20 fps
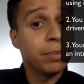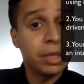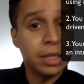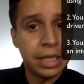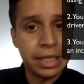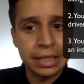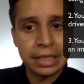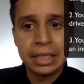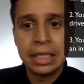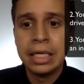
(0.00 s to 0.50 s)

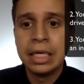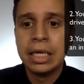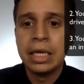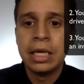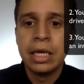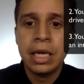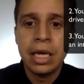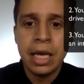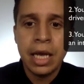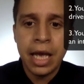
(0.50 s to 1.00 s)
plus,
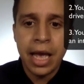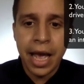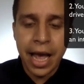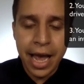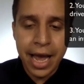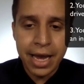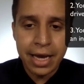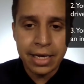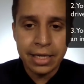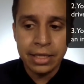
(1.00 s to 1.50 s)

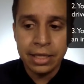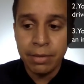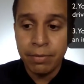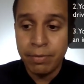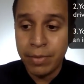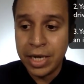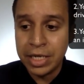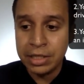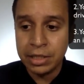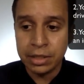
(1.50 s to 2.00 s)
and they
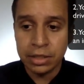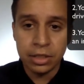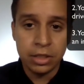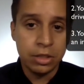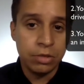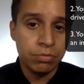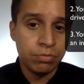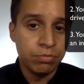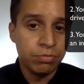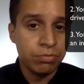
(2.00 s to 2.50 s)

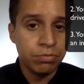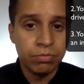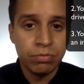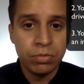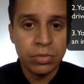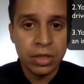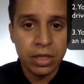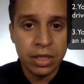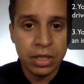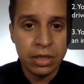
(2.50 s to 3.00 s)
basically
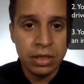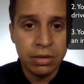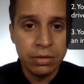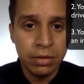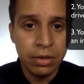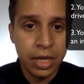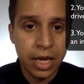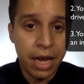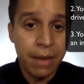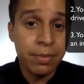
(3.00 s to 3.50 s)

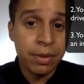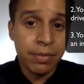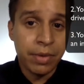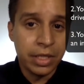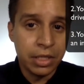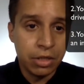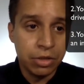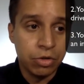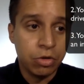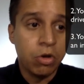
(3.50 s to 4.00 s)

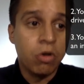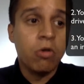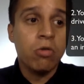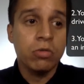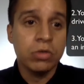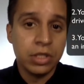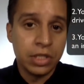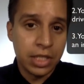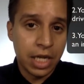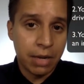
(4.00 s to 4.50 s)
implemented their
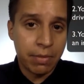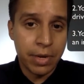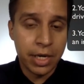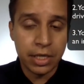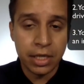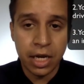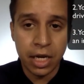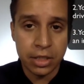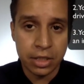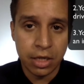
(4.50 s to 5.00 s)
own segment
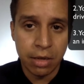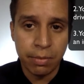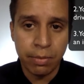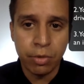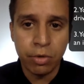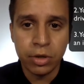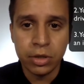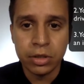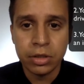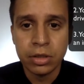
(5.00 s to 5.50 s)
at some
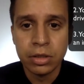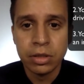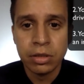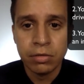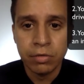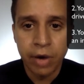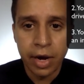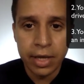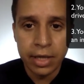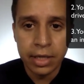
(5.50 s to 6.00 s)
point,
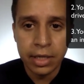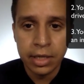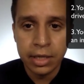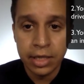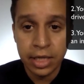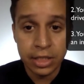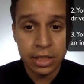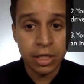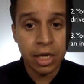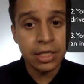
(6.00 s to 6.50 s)
right?
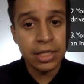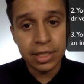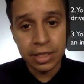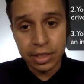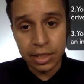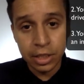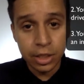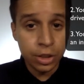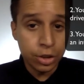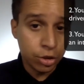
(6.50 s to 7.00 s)
They saw that
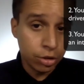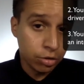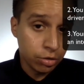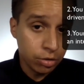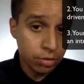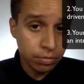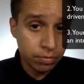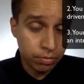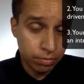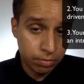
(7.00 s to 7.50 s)
the
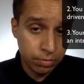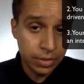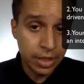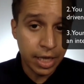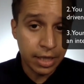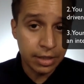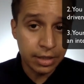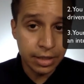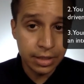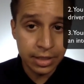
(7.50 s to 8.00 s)
issues
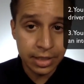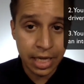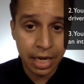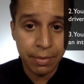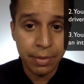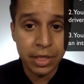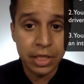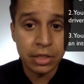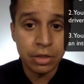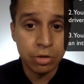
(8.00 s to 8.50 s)
that
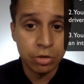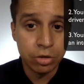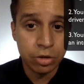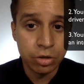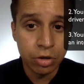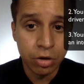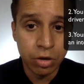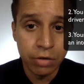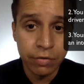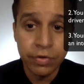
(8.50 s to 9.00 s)
segment is here to
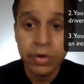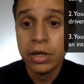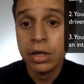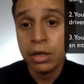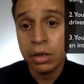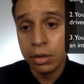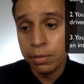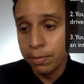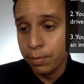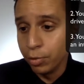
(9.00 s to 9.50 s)
solve,
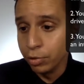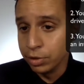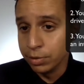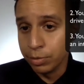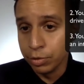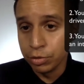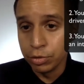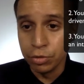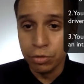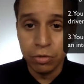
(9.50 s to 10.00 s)

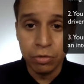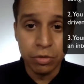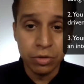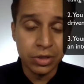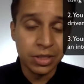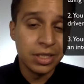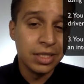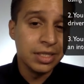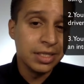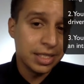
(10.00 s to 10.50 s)
multiple
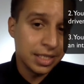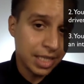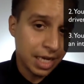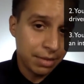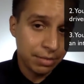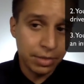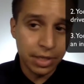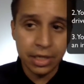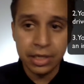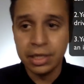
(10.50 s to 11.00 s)
tools,
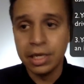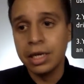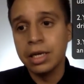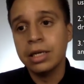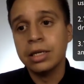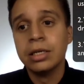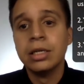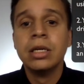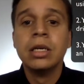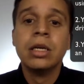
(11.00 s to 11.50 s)
same
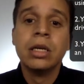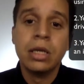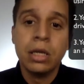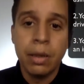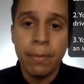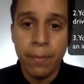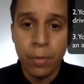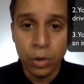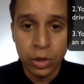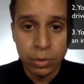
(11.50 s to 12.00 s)
data,
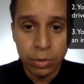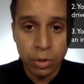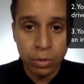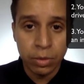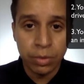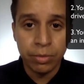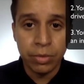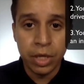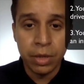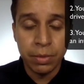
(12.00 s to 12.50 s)
multiple
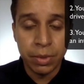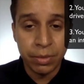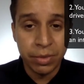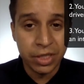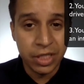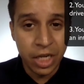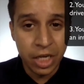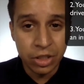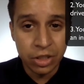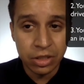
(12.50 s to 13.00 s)

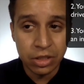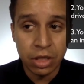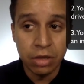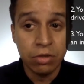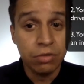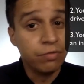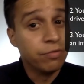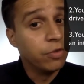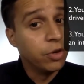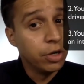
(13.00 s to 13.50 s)
implementations that
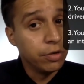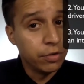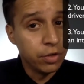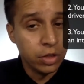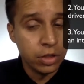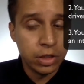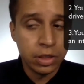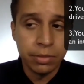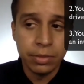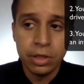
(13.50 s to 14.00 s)
look very, very
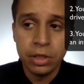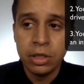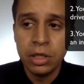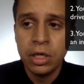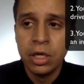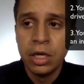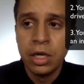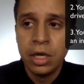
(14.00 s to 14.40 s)
similar.